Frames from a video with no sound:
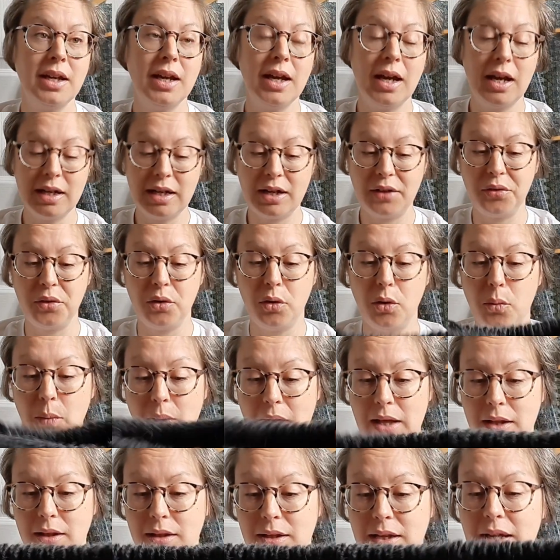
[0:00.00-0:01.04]
And I thought,
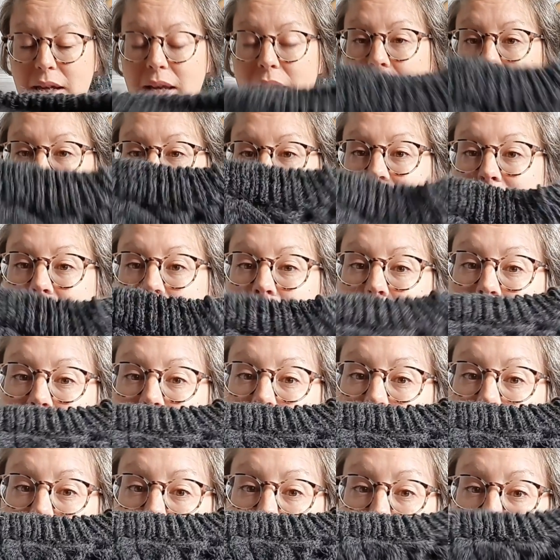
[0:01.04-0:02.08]
well, this has
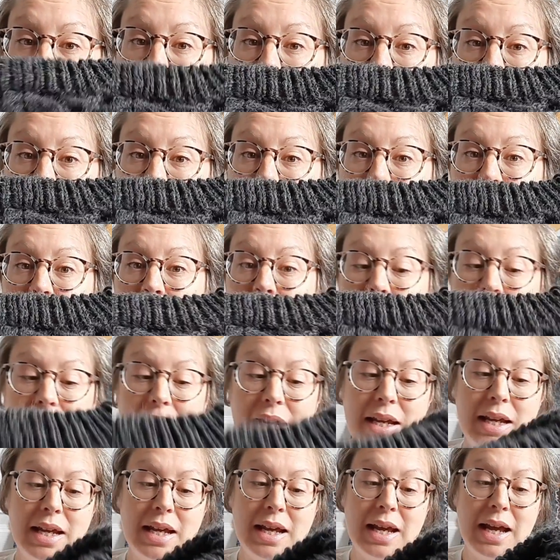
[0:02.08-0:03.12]
alpaca in,
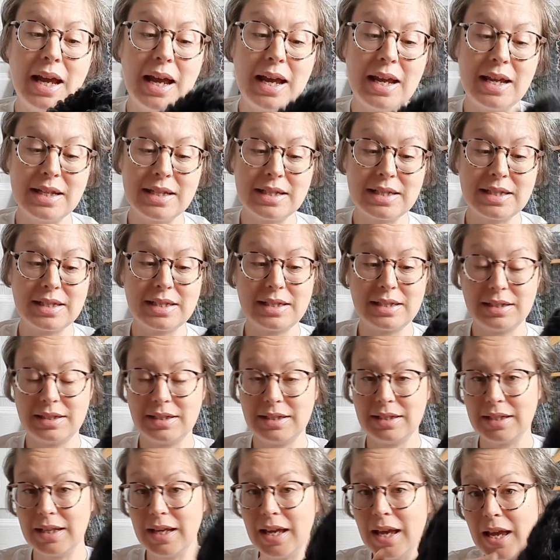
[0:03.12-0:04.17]
it's
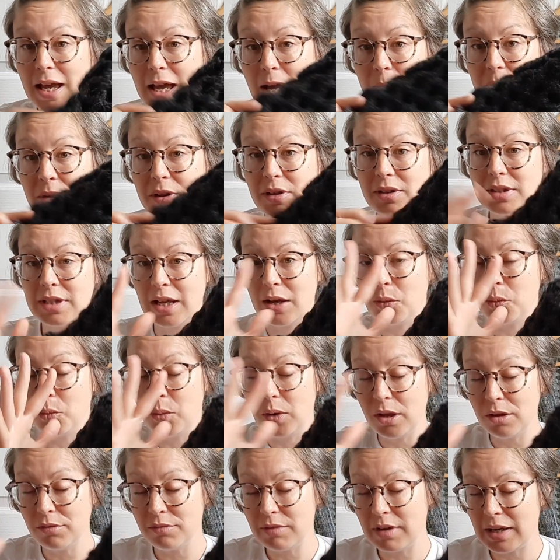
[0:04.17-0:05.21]
cabled, it
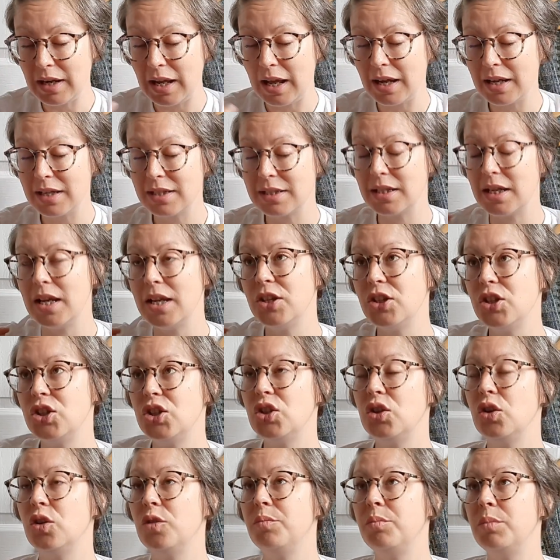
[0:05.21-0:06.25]
will relax, it
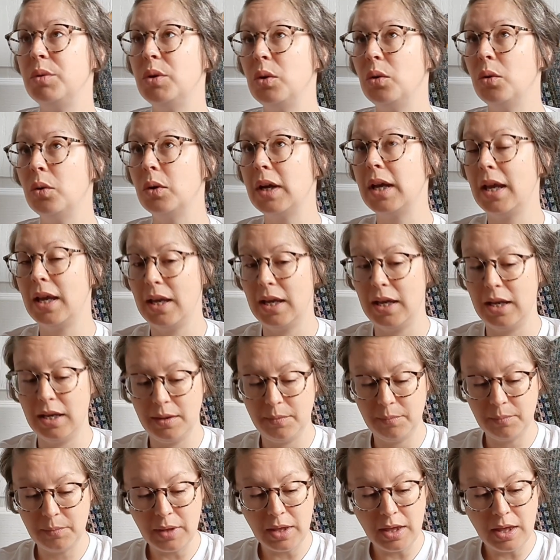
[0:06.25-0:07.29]
should be okay.
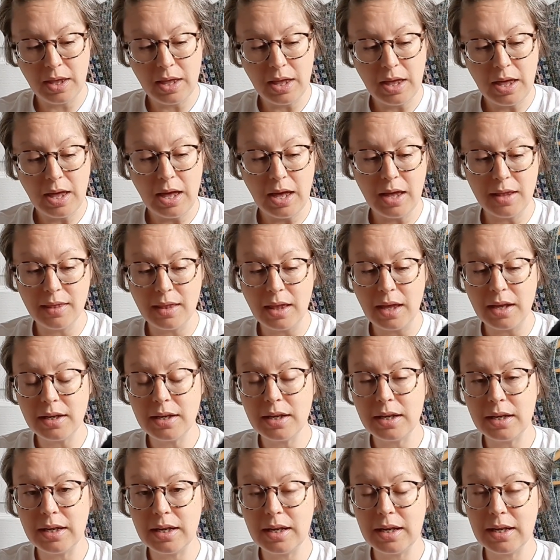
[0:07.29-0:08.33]
And then
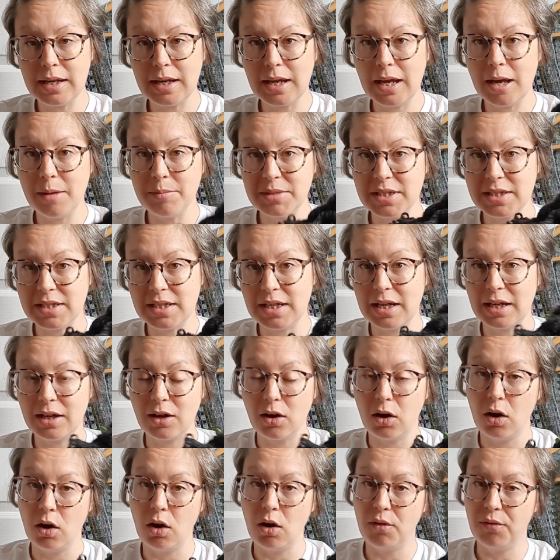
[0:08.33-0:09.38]
he came to take
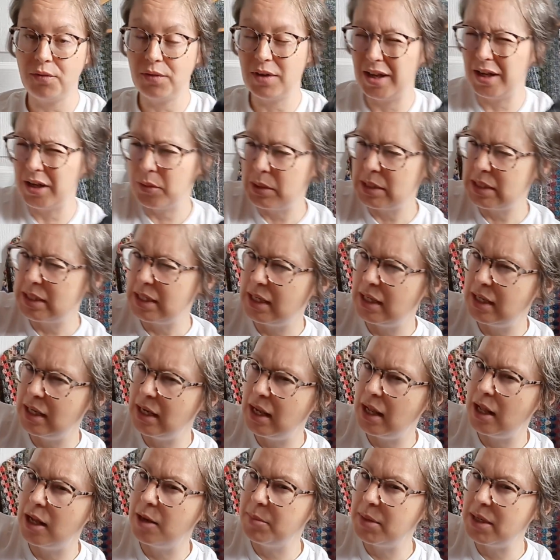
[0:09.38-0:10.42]
it off, and it was a
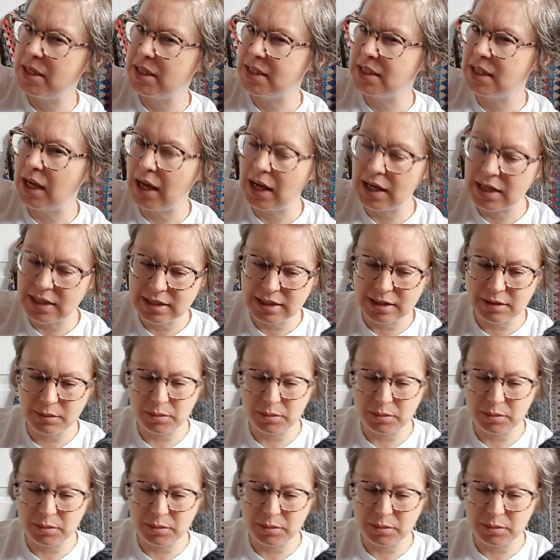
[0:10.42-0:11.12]
little bit tight.